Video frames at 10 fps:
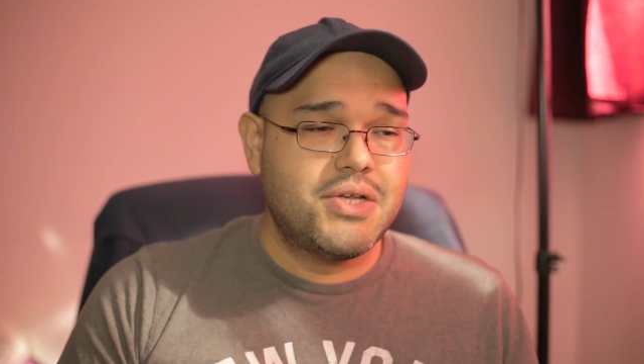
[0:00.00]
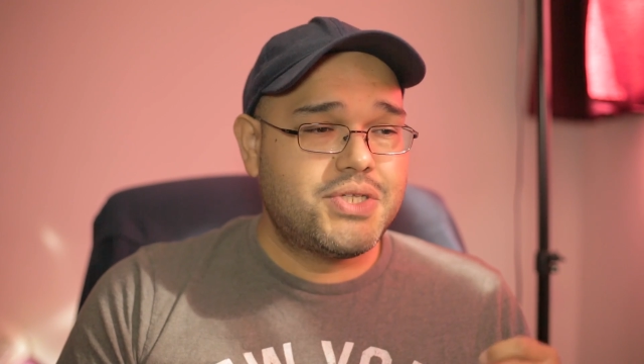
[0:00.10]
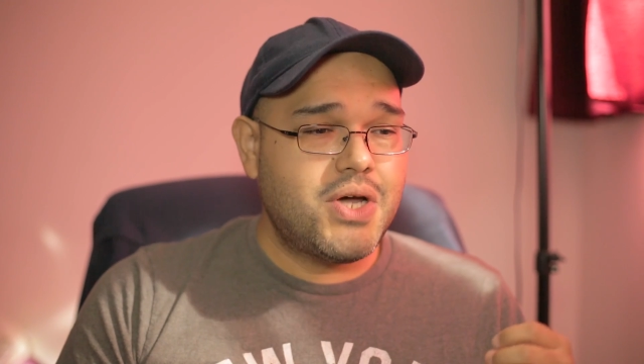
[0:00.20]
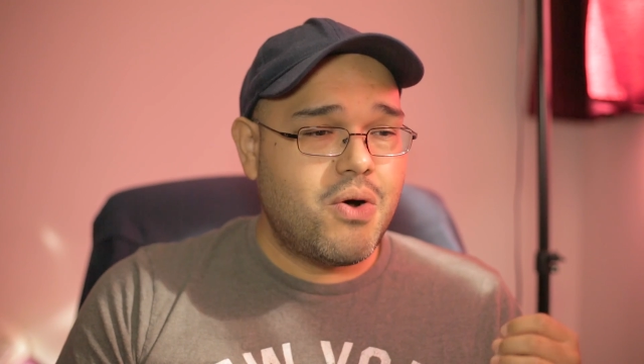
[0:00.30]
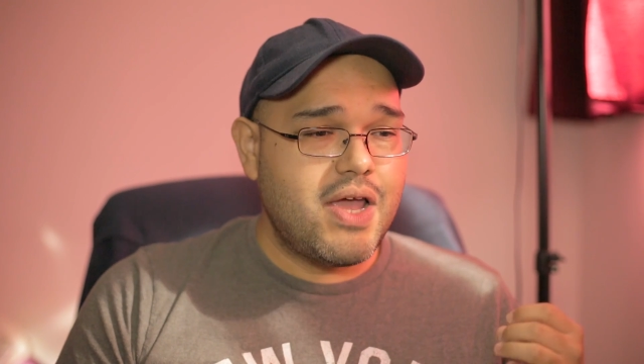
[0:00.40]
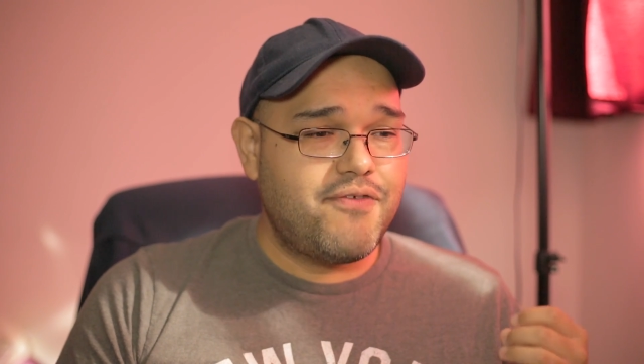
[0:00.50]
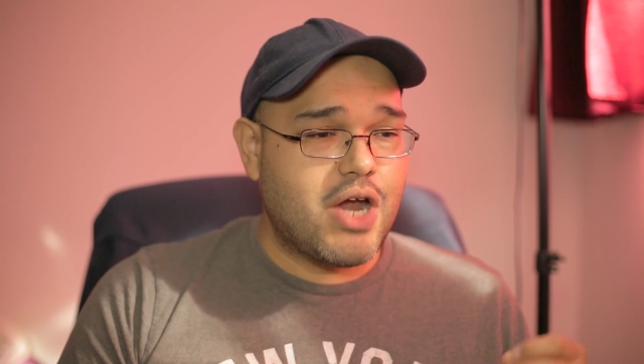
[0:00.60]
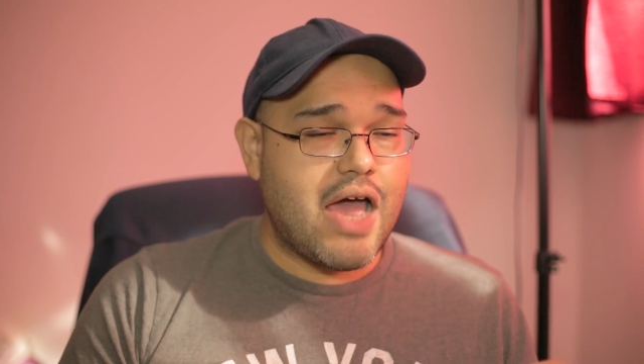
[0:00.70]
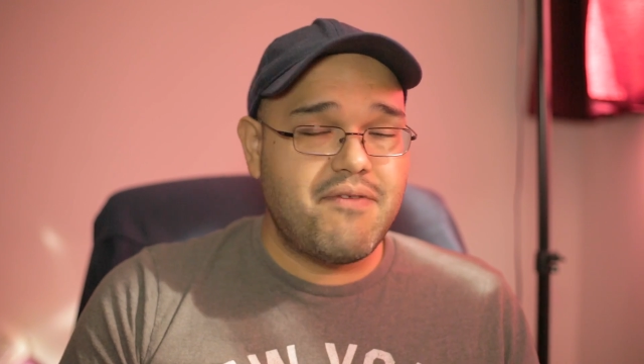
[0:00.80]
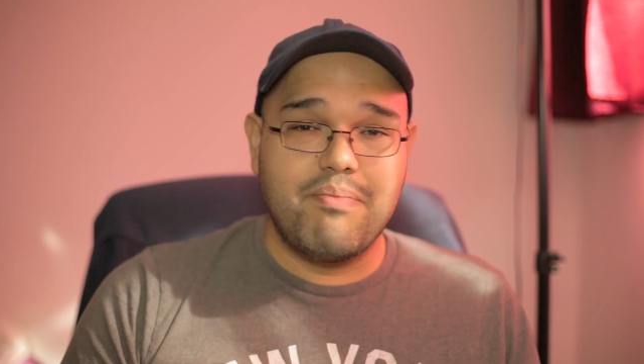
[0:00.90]
So if
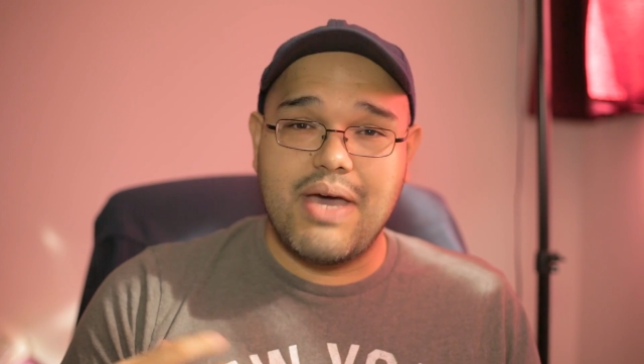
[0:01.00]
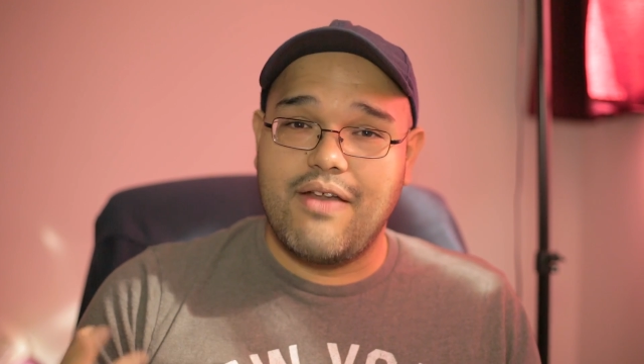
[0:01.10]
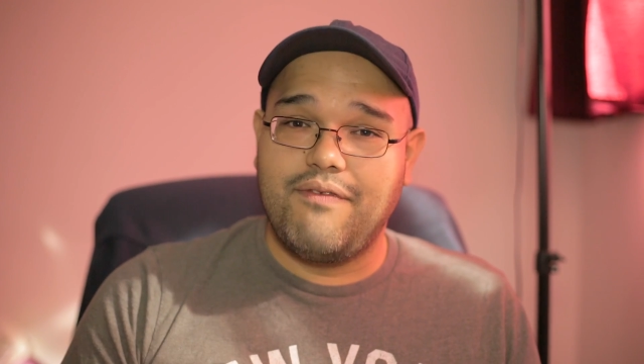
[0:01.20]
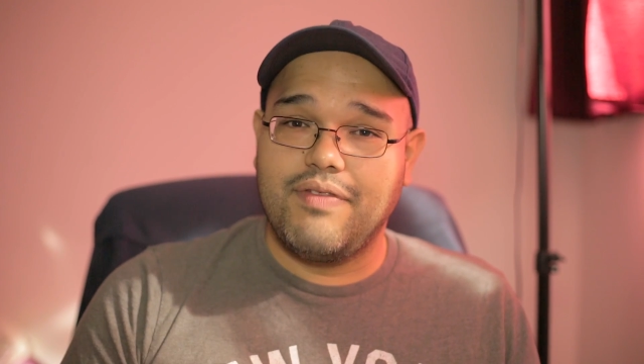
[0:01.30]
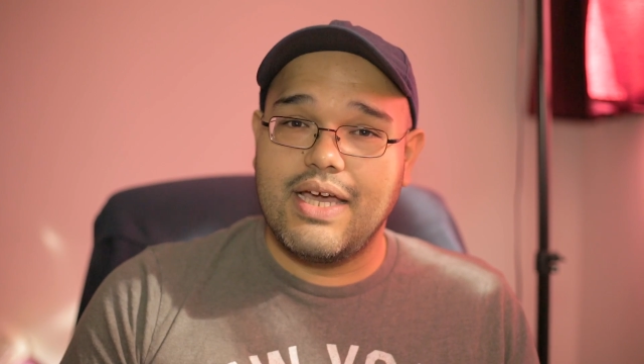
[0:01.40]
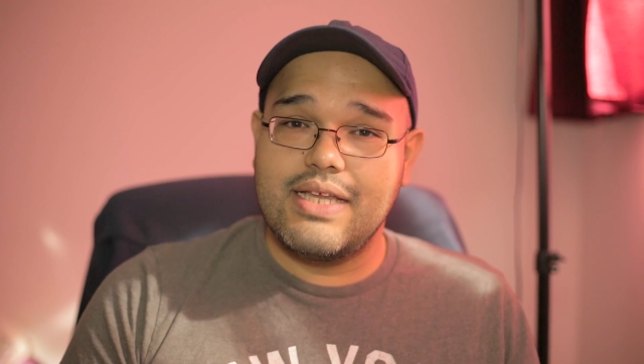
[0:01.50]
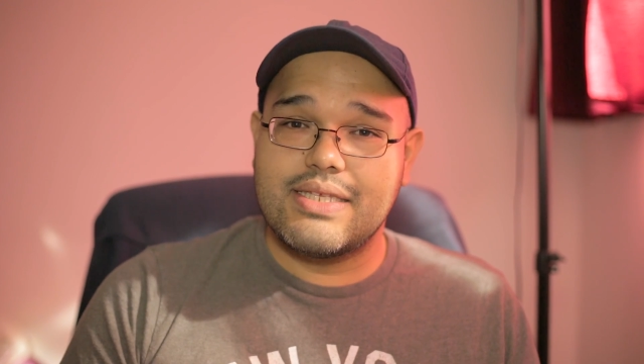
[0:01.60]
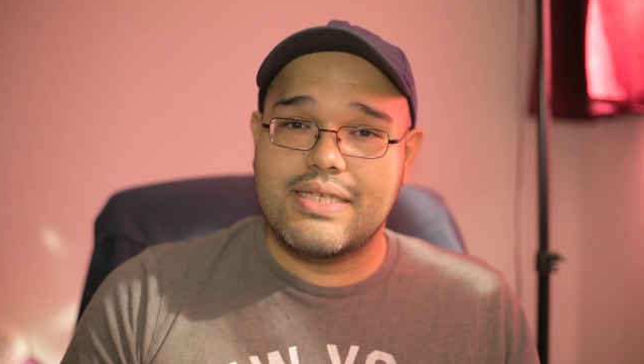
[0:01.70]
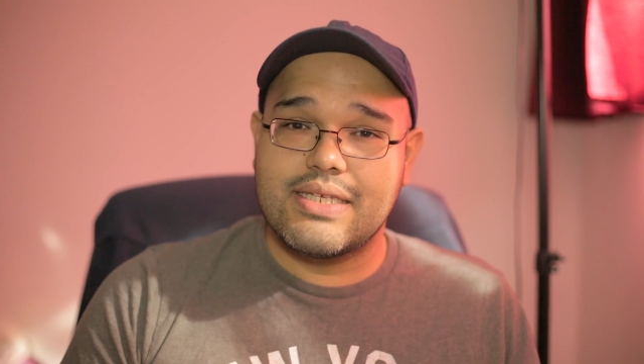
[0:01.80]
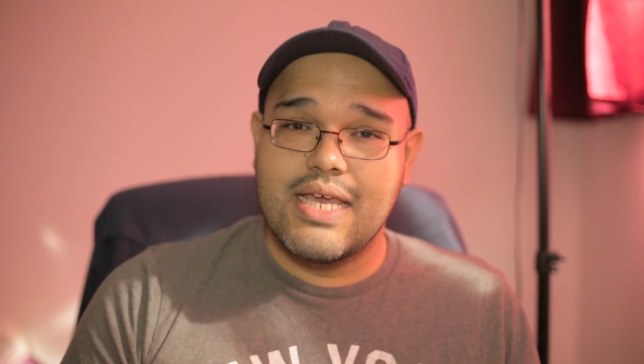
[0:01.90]
you're having bad
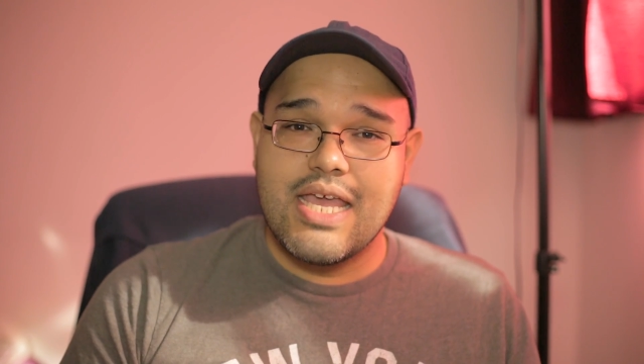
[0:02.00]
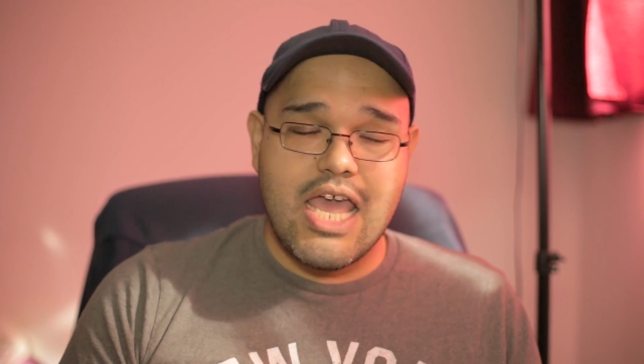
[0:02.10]
flights,